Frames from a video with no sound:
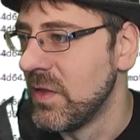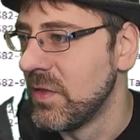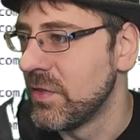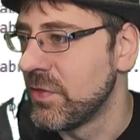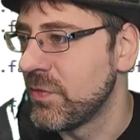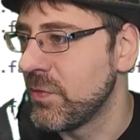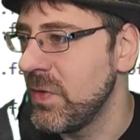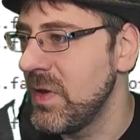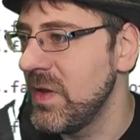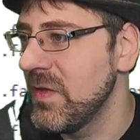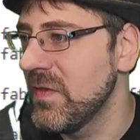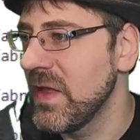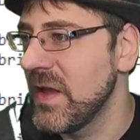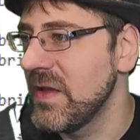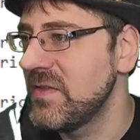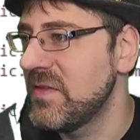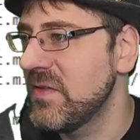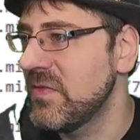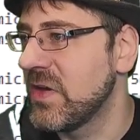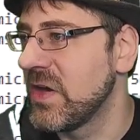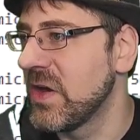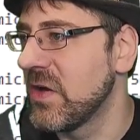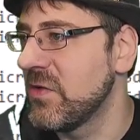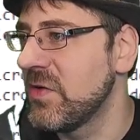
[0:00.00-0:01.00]
3 lines
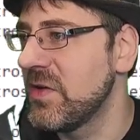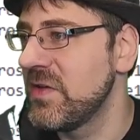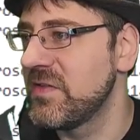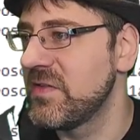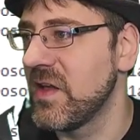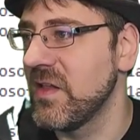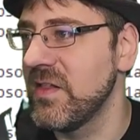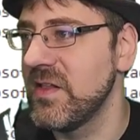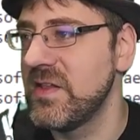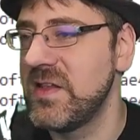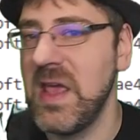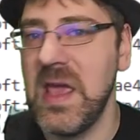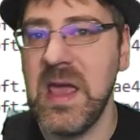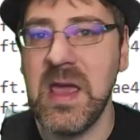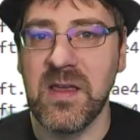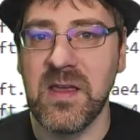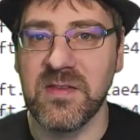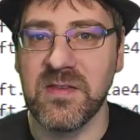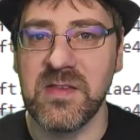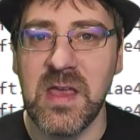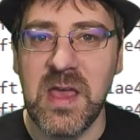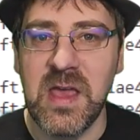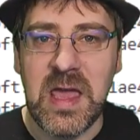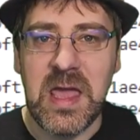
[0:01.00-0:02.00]
of code is all it
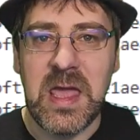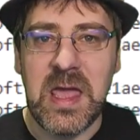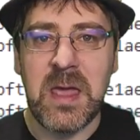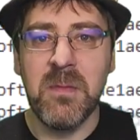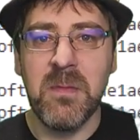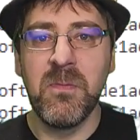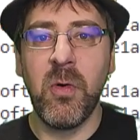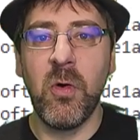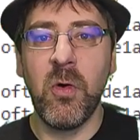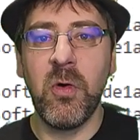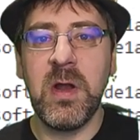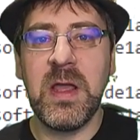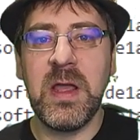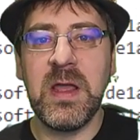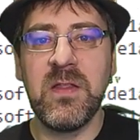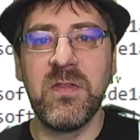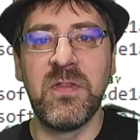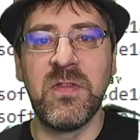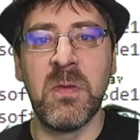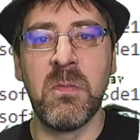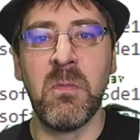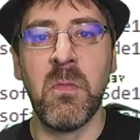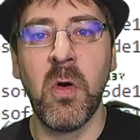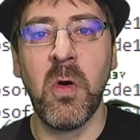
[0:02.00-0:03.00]
takes. Importing
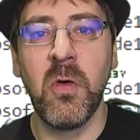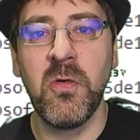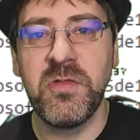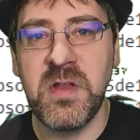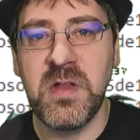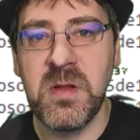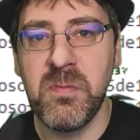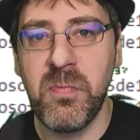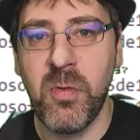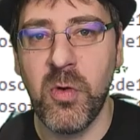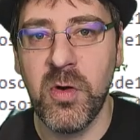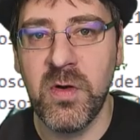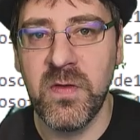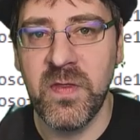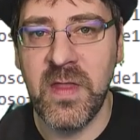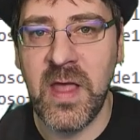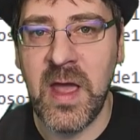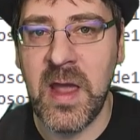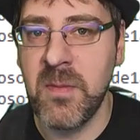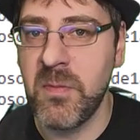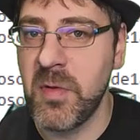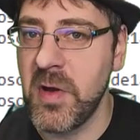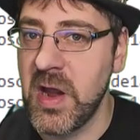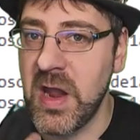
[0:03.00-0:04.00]
the most important
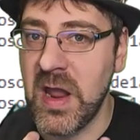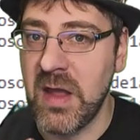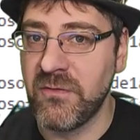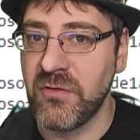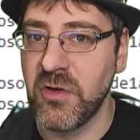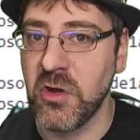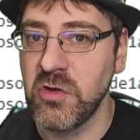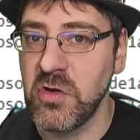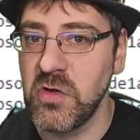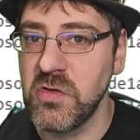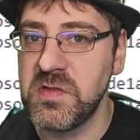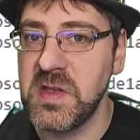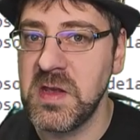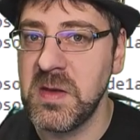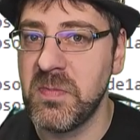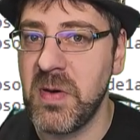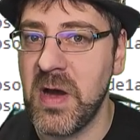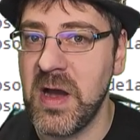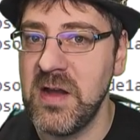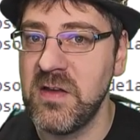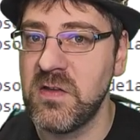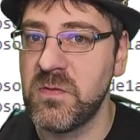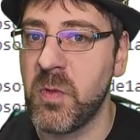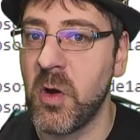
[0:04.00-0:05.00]
library. If you're using
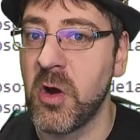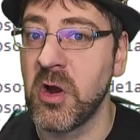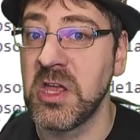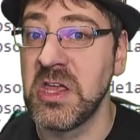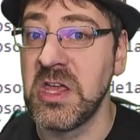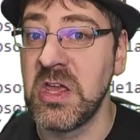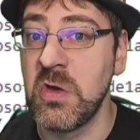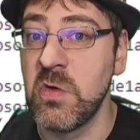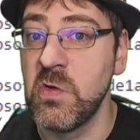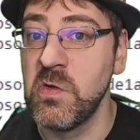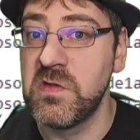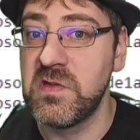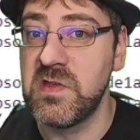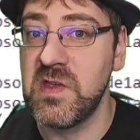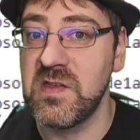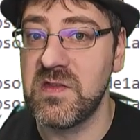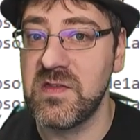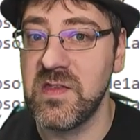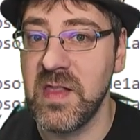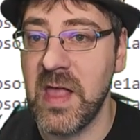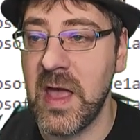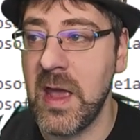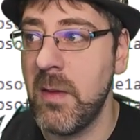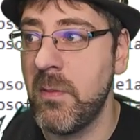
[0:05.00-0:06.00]
PySpark, use
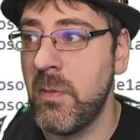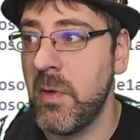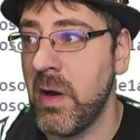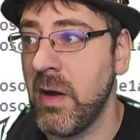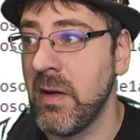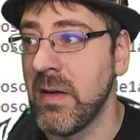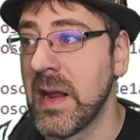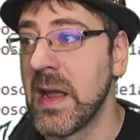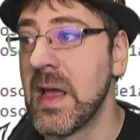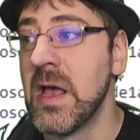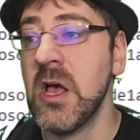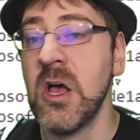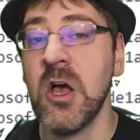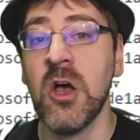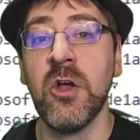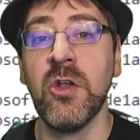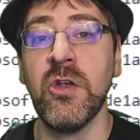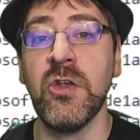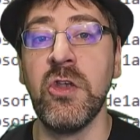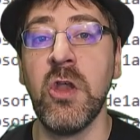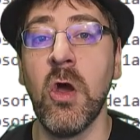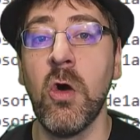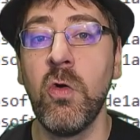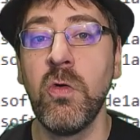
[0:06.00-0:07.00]
this library,
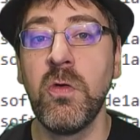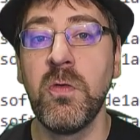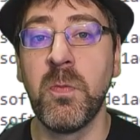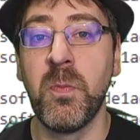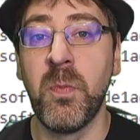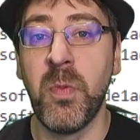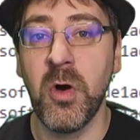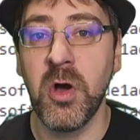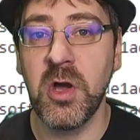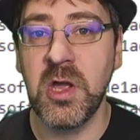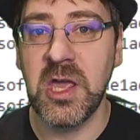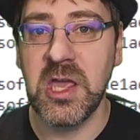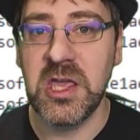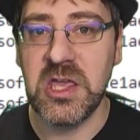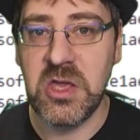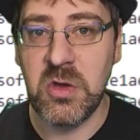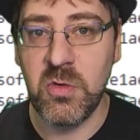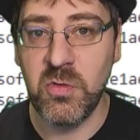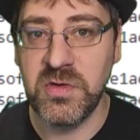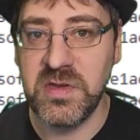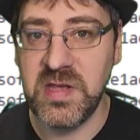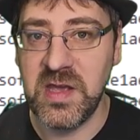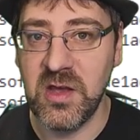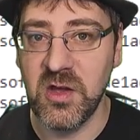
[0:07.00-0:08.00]

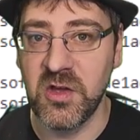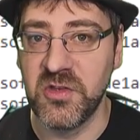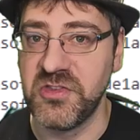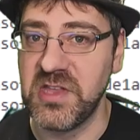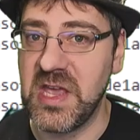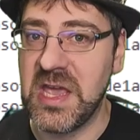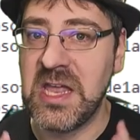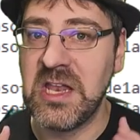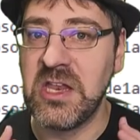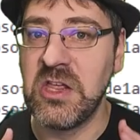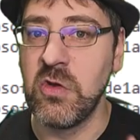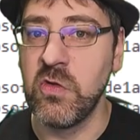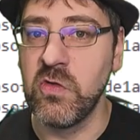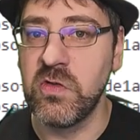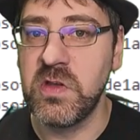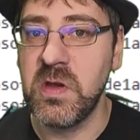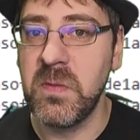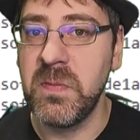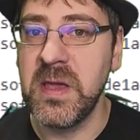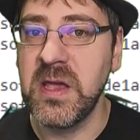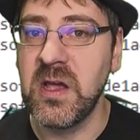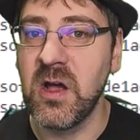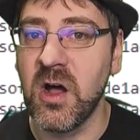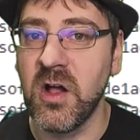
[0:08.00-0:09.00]
Notebookutils. It used to
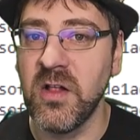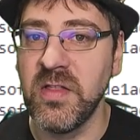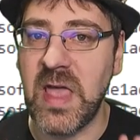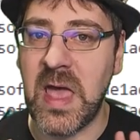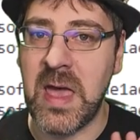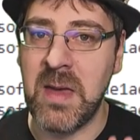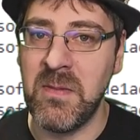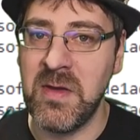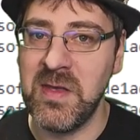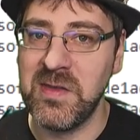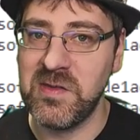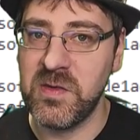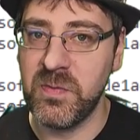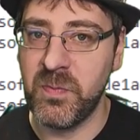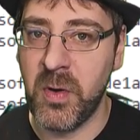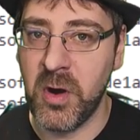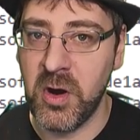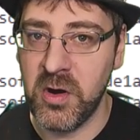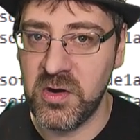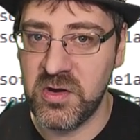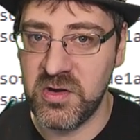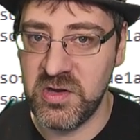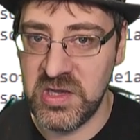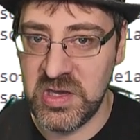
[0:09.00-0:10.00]
be called
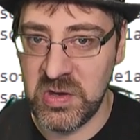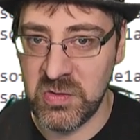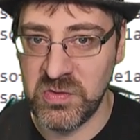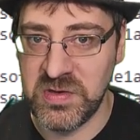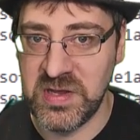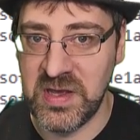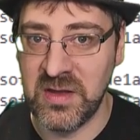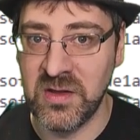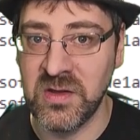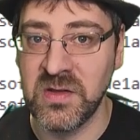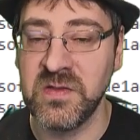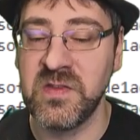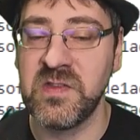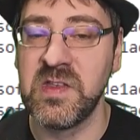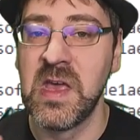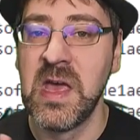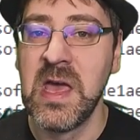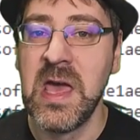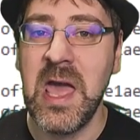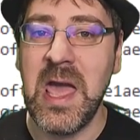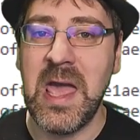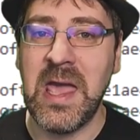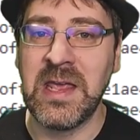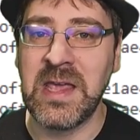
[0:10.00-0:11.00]
MSSparkutils.
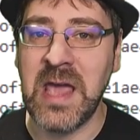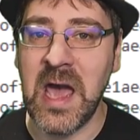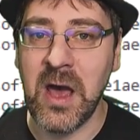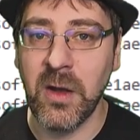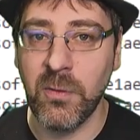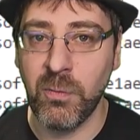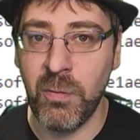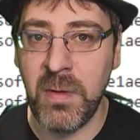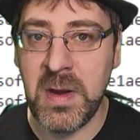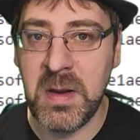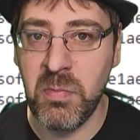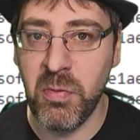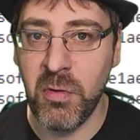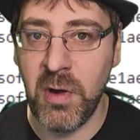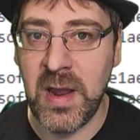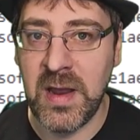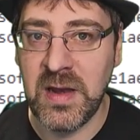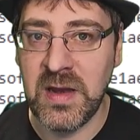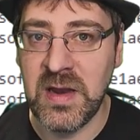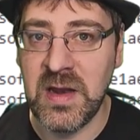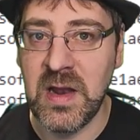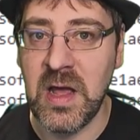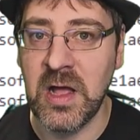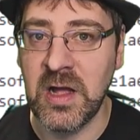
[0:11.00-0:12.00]
It got
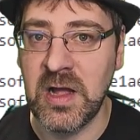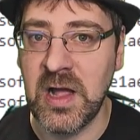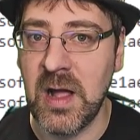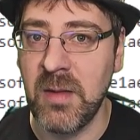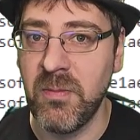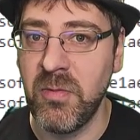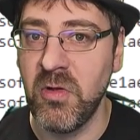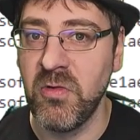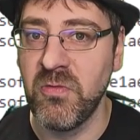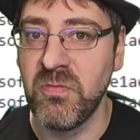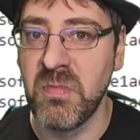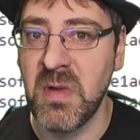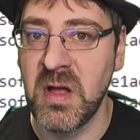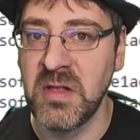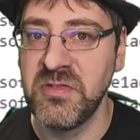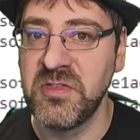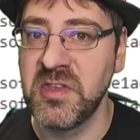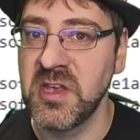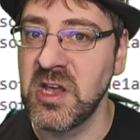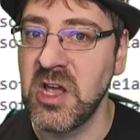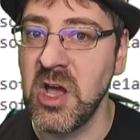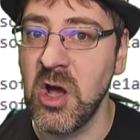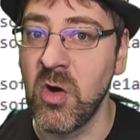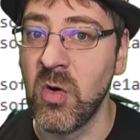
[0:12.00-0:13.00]
rebranded a couple of months
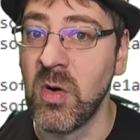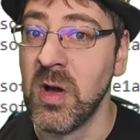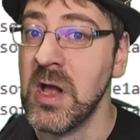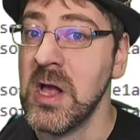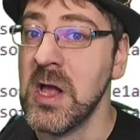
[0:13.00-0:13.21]
ago.